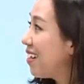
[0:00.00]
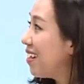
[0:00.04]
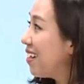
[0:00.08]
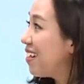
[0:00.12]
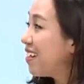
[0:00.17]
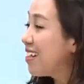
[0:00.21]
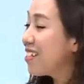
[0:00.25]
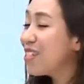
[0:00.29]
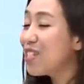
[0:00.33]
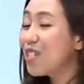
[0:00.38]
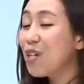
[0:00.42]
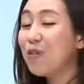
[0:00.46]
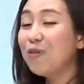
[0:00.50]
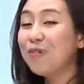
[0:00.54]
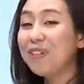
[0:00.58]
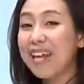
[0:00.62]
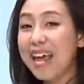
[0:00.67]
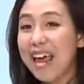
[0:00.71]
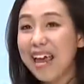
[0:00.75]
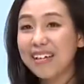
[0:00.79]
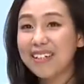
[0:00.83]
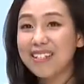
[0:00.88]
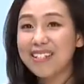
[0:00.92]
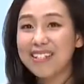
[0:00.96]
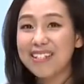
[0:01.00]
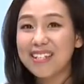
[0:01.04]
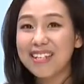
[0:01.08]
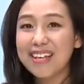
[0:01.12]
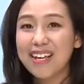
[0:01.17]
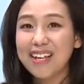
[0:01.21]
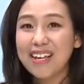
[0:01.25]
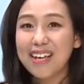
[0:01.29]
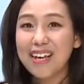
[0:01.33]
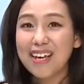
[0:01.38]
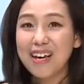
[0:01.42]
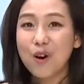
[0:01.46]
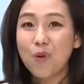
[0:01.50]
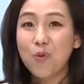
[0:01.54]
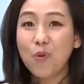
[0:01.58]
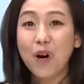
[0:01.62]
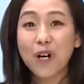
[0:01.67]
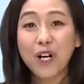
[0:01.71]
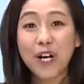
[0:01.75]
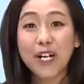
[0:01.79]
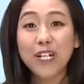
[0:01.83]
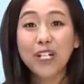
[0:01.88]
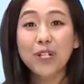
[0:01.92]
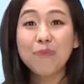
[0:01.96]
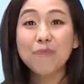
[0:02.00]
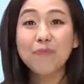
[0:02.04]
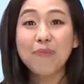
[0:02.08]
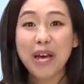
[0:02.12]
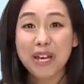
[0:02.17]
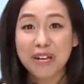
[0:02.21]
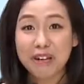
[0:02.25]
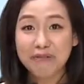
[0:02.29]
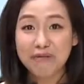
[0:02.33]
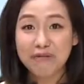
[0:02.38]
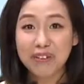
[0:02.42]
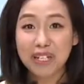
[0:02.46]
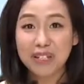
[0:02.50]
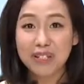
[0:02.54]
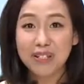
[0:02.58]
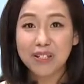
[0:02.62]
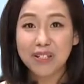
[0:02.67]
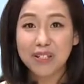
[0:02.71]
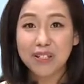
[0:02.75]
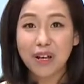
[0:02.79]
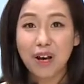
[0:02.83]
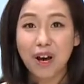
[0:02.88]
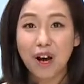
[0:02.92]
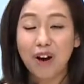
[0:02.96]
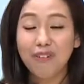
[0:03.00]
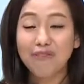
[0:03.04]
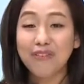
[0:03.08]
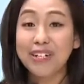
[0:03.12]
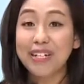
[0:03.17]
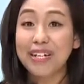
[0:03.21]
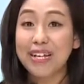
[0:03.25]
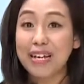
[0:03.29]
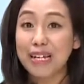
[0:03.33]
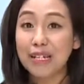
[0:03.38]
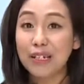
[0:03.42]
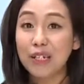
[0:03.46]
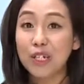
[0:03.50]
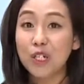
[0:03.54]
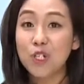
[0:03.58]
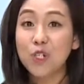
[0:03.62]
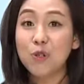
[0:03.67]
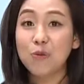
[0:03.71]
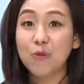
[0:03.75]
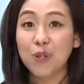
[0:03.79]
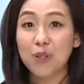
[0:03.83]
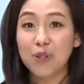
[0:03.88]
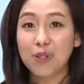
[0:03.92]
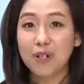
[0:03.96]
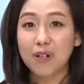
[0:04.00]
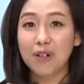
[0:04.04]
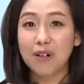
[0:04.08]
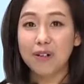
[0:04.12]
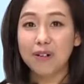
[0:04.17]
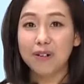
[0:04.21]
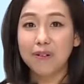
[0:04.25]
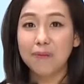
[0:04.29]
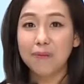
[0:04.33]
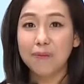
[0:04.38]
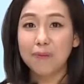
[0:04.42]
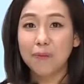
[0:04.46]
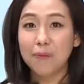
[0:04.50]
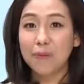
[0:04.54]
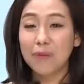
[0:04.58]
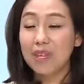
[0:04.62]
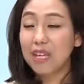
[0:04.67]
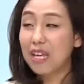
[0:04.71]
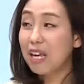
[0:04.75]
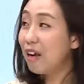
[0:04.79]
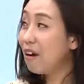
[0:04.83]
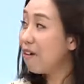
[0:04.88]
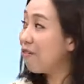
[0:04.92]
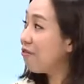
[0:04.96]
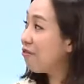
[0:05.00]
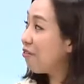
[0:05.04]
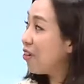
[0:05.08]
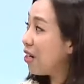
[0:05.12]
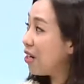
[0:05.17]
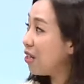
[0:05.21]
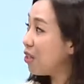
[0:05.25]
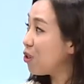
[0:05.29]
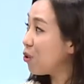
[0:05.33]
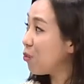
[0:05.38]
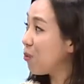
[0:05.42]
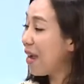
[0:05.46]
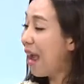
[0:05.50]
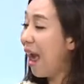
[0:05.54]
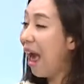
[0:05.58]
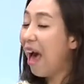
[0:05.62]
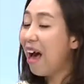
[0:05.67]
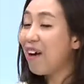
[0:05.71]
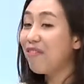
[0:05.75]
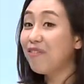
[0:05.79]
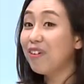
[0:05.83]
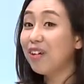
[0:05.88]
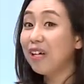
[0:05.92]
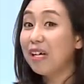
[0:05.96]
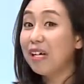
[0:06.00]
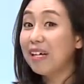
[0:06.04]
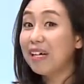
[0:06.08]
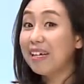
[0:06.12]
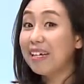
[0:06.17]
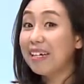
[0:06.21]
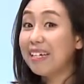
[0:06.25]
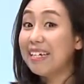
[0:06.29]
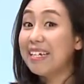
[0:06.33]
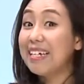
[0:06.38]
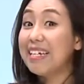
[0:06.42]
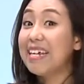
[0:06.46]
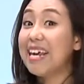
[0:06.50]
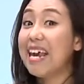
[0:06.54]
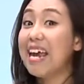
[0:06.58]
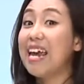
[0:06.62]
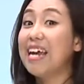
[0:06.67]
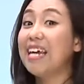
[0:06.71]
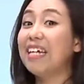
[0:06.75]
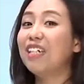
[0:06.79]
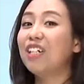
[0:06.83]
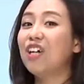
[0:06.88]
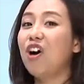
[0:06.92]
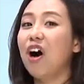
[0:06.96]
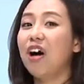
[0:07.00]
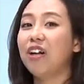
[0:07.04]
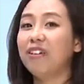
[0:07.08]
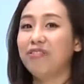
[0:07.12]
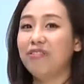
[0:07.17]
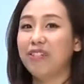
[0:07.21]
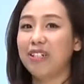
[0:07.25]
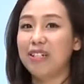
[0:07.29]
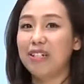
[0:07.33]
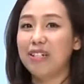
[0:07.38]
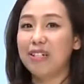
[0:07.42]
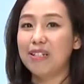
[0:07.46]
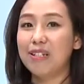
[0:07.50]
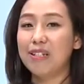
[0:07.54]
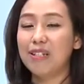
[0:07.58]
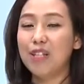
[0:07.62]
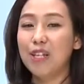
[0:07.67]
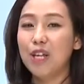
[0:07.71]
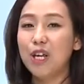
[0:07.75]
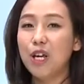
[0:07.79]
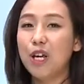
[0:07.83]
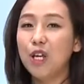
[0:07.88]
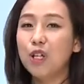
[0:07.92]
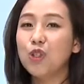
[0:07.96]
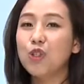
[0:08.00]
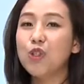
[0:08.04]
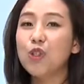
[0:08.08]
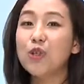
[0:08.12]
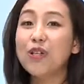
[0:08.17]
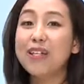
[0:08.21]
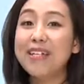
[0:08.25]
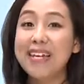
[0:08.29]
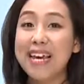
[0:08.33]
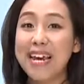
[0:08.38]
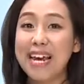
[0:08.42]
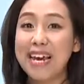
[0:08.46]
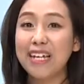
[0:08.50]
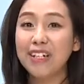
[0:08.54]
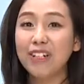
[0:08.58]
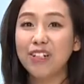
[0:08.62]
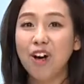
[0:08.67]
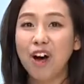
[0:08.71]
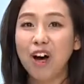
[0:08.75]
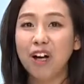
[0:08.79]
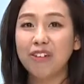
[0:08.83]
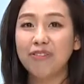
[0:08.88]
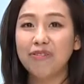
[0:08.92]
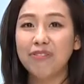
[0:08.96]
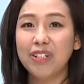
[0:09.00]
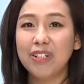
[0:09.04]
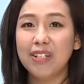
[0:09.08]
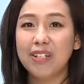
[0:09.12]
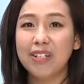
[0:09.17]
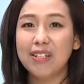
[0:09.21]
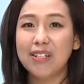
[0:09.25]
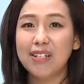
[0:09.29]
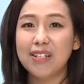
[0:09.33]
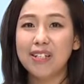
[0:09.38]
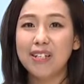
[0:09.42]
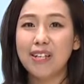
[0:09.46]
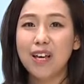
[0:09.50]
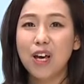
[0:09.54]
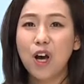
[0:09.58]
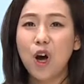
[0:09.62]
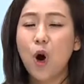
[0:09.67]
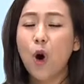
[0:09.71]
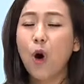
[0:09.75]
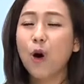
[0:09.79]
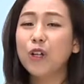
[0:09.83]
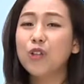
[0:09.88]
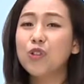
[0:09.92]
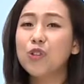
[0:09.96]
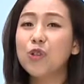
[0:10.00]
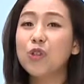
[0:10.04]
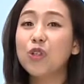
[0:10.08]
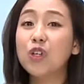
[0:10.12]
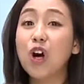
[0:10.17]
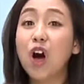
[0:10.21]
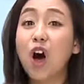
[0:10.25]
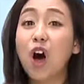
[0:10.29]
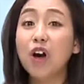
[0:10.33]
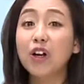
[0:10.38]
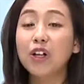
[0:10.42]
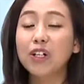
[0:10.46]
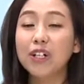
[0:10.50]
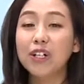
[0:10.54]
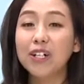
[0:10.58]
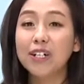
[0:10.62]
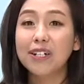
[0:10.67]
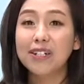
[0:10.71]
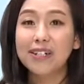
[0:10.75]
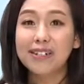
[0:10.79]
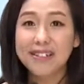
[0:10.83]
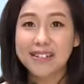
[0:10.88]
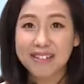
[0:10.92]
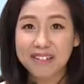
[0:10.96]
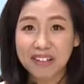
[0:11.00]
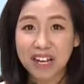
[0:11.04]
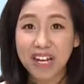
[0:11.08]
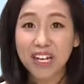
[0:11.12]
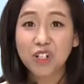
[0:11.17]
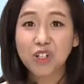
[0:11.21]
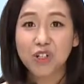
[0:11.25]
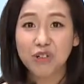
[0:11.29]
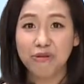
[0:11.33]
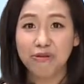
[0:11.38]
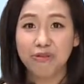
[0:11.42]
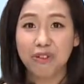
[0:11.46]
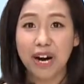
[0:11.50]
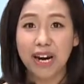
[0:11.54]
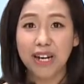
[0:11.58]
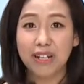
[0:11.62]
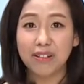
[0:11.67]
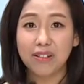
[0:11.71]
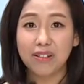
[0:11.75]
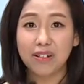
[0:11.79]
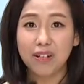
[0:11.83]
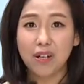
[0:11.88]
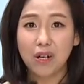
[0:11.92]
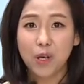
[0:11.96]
So next, what are the benefits of an English musical? First, we have gain confidence. To gain confidence or to conquer stage fright.